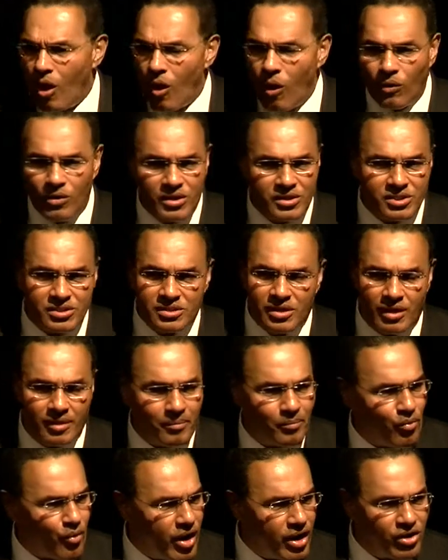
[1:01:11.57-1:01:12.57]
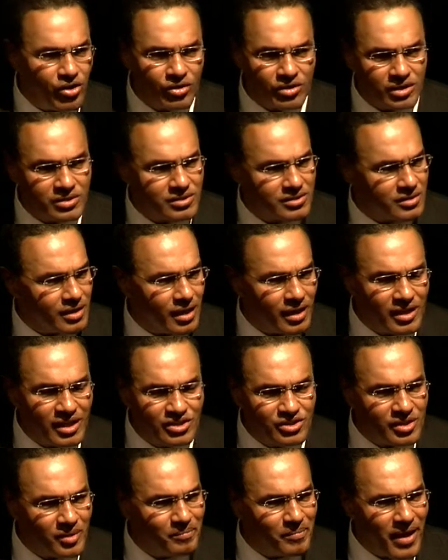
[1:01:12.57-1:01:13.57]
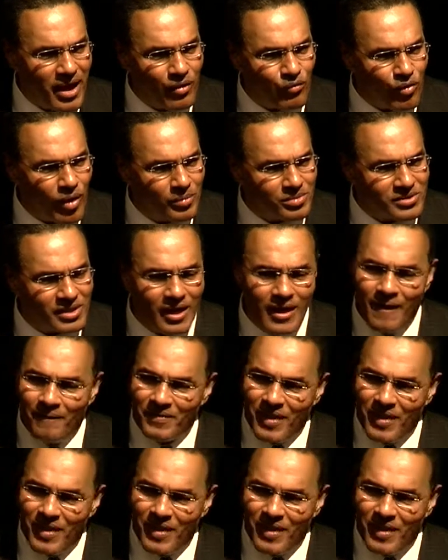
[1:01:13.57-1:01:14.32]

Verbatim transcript: oh, this is going to break you, this is going to lead you to bankruptcy.